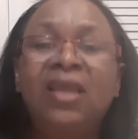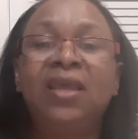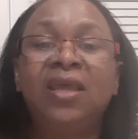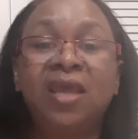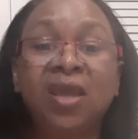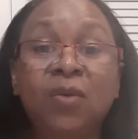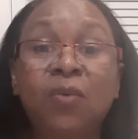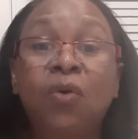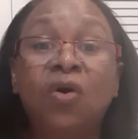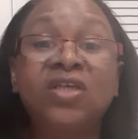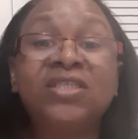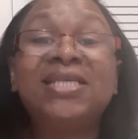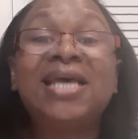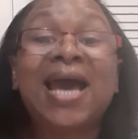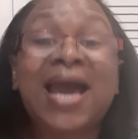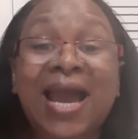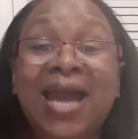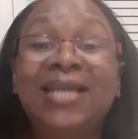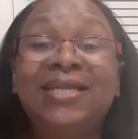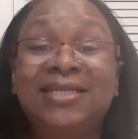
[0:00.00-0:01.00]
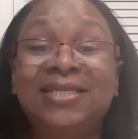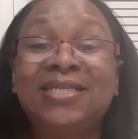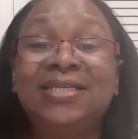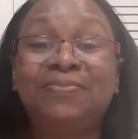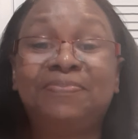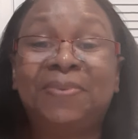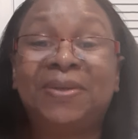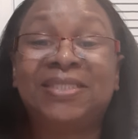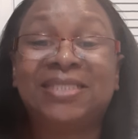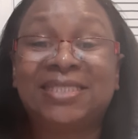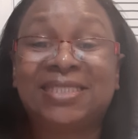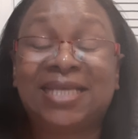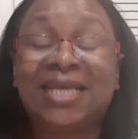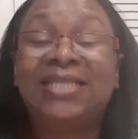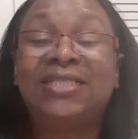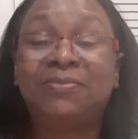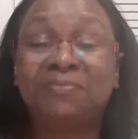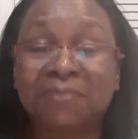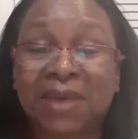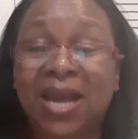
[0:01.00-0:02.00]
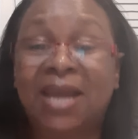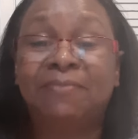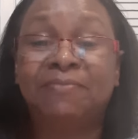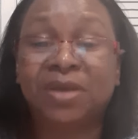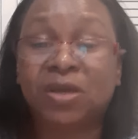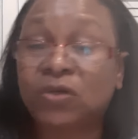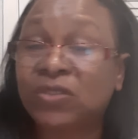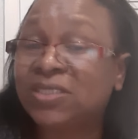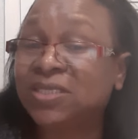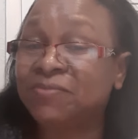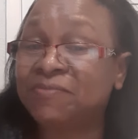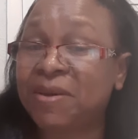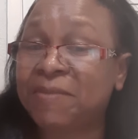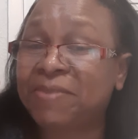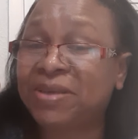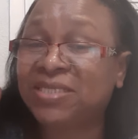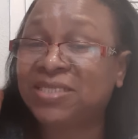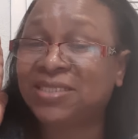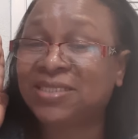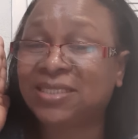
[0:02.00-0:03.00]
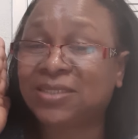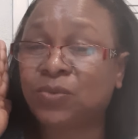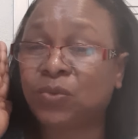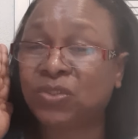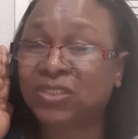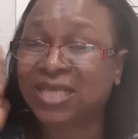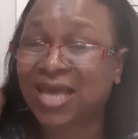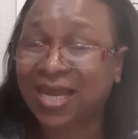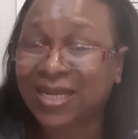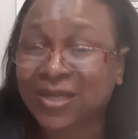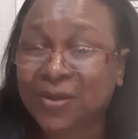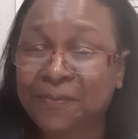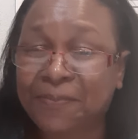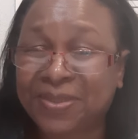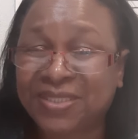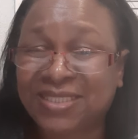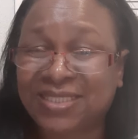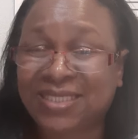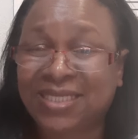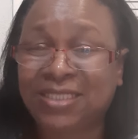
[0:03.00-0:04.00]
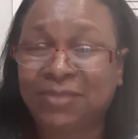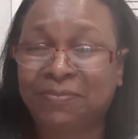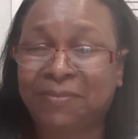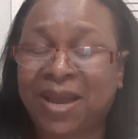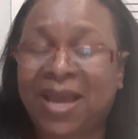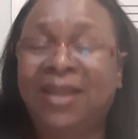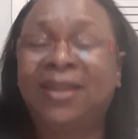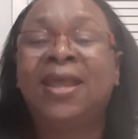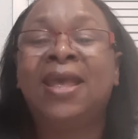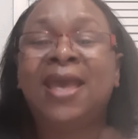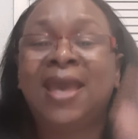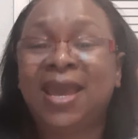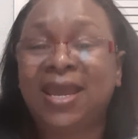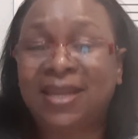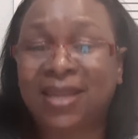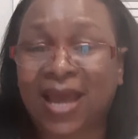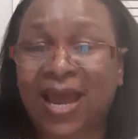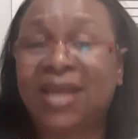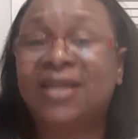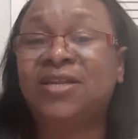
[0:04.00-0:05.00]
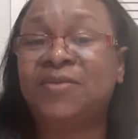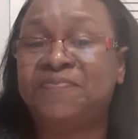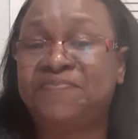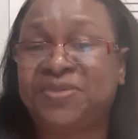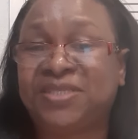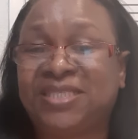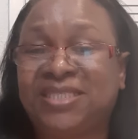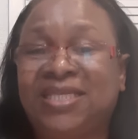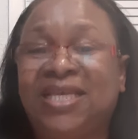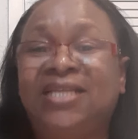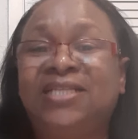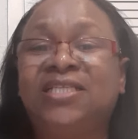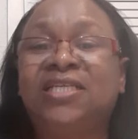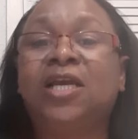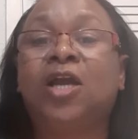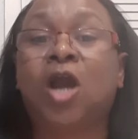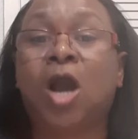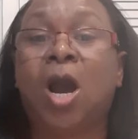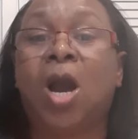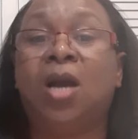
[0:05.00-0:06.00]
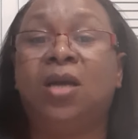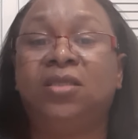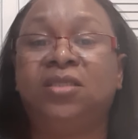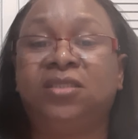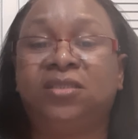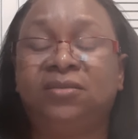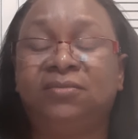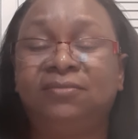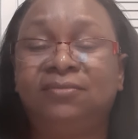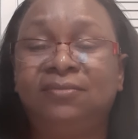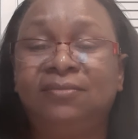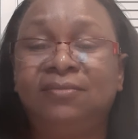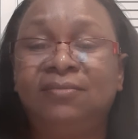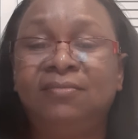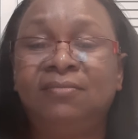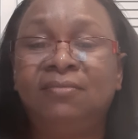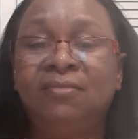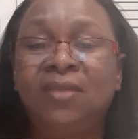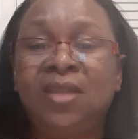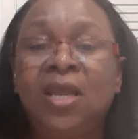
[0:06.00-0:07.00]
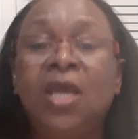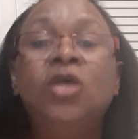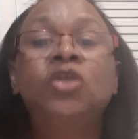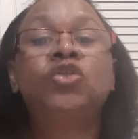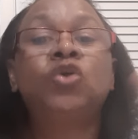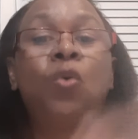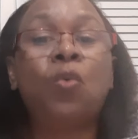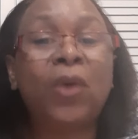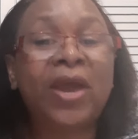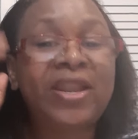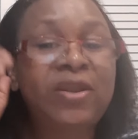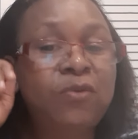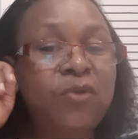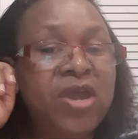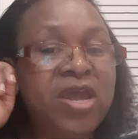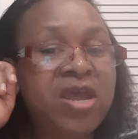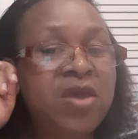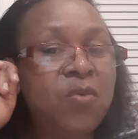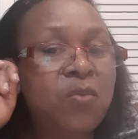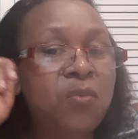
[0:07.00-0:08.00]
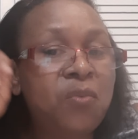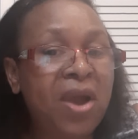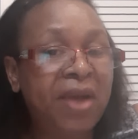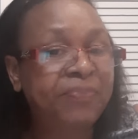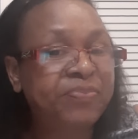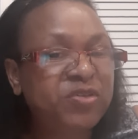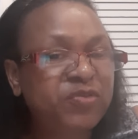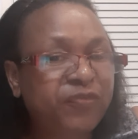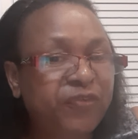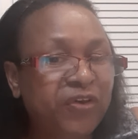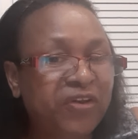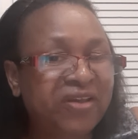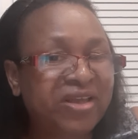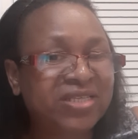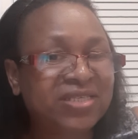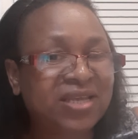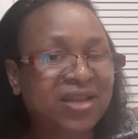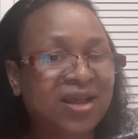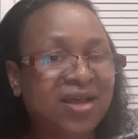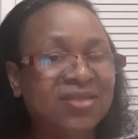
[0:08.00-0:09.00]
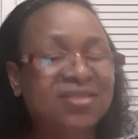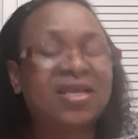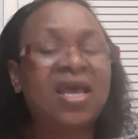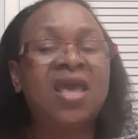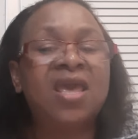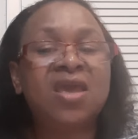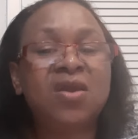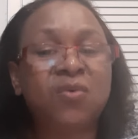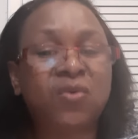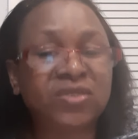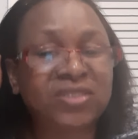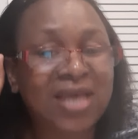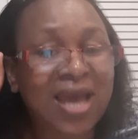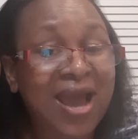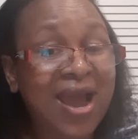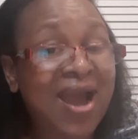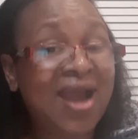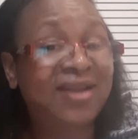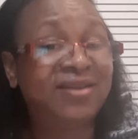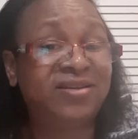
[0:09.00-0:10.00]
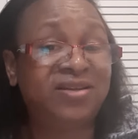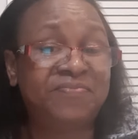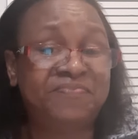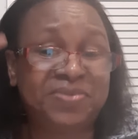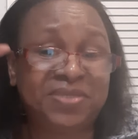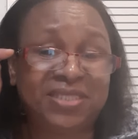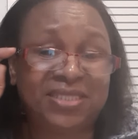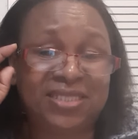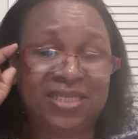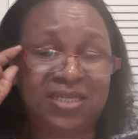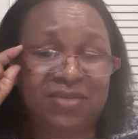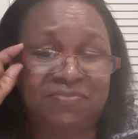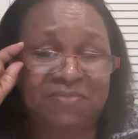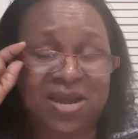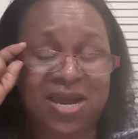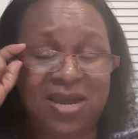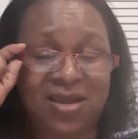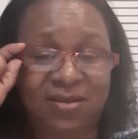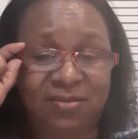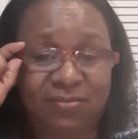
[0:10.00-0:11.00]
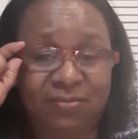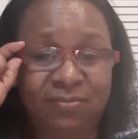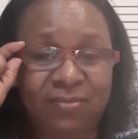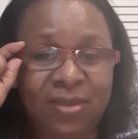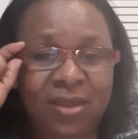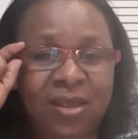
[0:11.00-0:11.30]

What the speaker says: He was 100% man. Because remember, Jesus was 100% man and 100% God. So when we wept for Lazarus, he was 100% man.